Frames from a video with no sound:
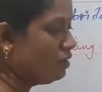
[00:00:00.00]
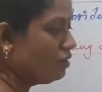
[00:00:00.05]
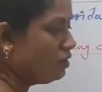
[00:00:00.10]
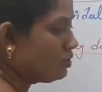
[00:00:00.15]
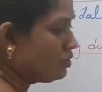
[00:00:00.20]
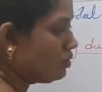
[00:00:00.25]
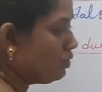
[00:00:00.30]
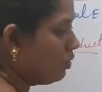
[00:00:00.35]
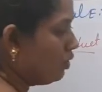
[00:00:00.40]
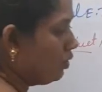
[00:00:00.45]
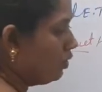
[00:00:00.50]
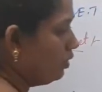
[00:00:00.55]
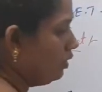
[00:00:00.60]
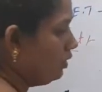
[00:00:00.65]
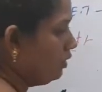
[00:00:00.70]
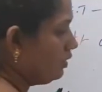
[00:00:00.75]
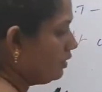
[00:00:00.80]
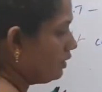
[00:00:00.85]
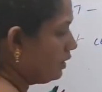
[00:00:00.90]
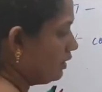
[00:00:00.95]
So
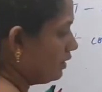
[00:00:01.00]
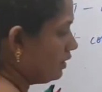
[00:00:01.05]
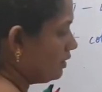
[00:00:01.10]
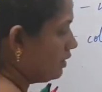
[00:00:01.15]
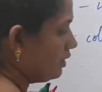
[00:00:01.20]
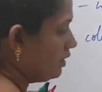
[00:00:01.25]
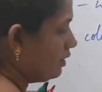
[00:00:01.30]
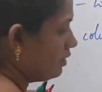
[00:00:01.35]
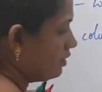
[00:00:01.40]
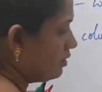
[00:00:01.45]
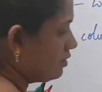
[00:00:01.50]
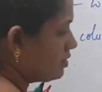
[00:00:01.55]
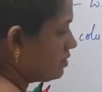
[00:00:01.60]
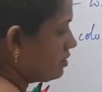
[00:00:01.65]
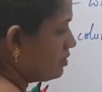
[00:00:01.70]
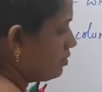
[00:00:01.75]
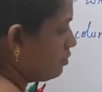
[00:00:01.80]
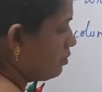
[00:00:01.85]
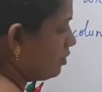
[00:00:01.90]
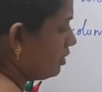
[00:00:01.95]
all collecting ducts
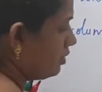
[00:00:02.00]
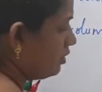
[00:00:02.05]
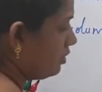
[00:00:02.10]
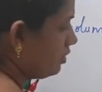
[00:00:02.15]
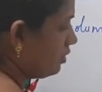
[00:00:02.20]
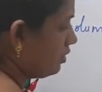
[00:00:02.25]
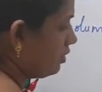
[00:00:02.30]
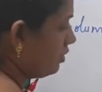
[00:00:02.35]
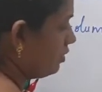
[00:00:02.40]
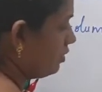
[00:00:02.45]
remaining